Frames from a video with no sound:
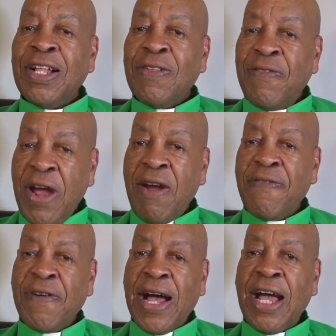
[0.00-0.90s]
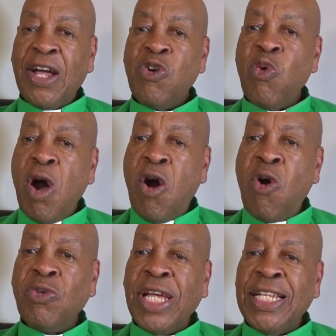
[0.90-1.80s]
verify who
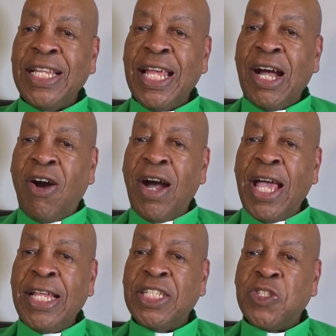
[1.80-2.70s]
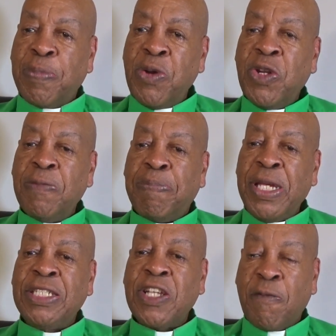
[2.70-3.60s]
owned a, a disputed
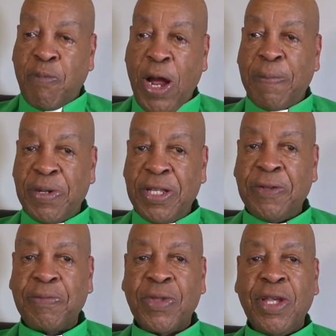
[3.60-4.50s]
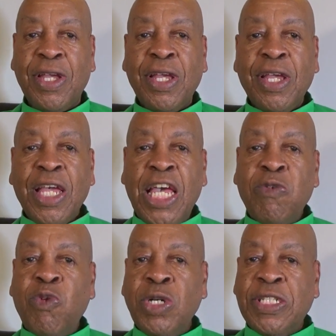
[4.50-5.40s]
piece of property, it
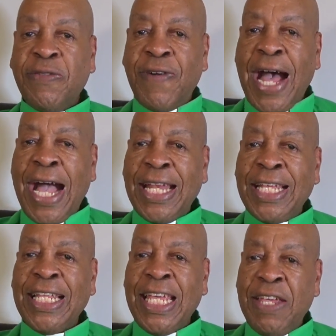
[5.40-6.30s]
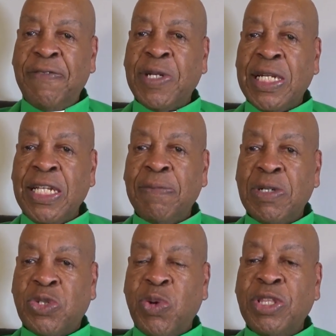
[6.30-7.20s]
would divide it evenly
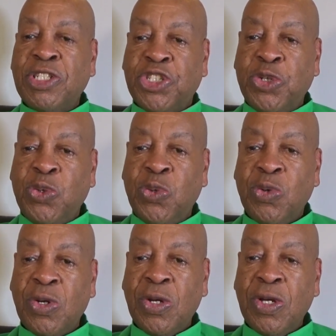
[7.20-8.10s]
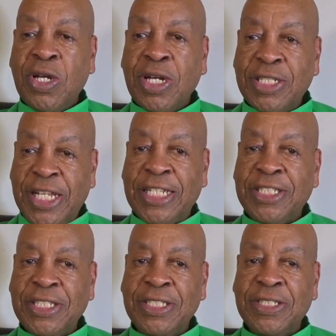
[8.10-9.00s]
between the two
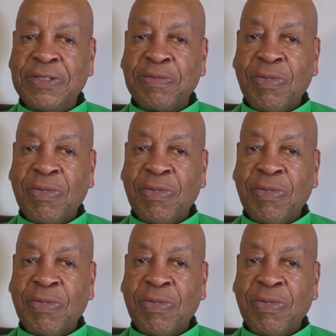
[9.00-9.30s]
contestants.